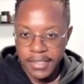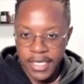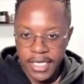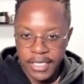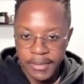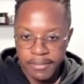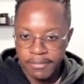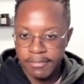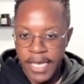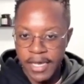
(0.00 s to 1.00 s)

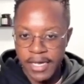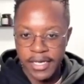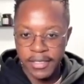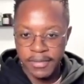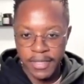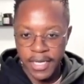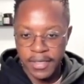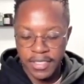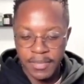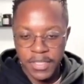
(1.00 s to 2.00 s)
AI, the
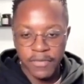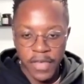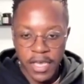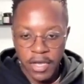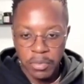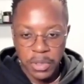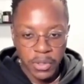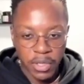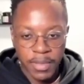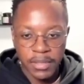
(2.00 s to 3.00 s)
subset of AI we'll be
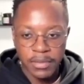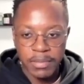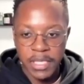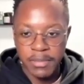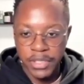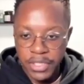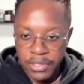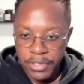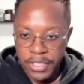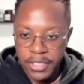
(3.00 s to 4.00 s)
talking about being machine
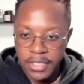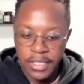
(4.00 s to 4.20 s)
learning,